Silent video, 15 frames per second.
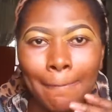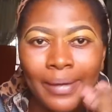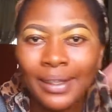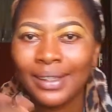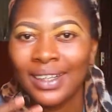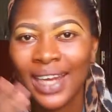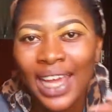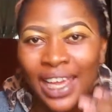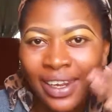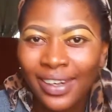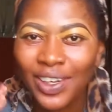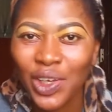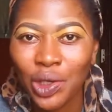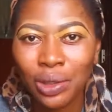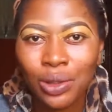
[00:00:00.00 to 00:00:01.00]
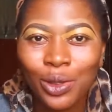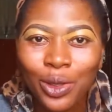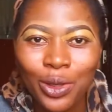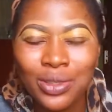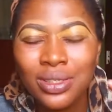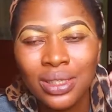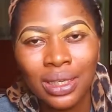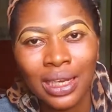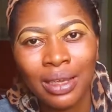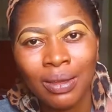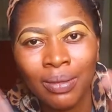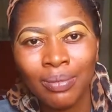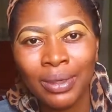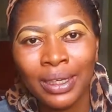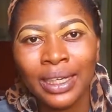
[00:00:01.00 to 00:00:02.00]
blend the whole
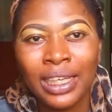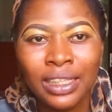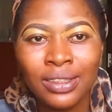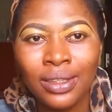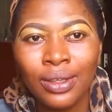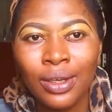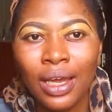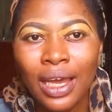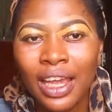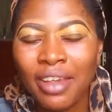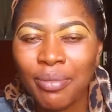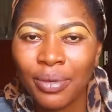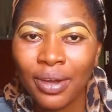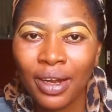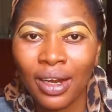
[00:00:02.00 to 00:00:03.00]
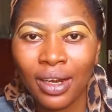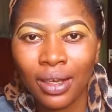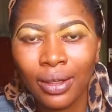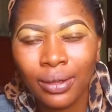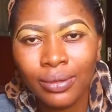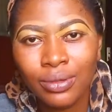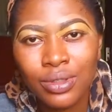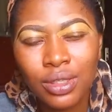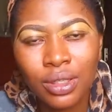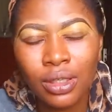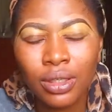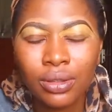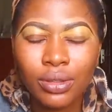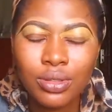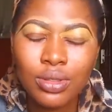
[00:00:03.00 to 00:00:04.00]
concealer, blend your eyebrow
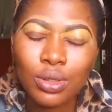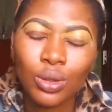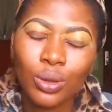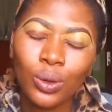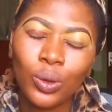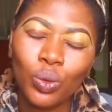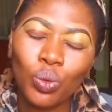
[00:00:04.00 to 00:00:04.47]
to look so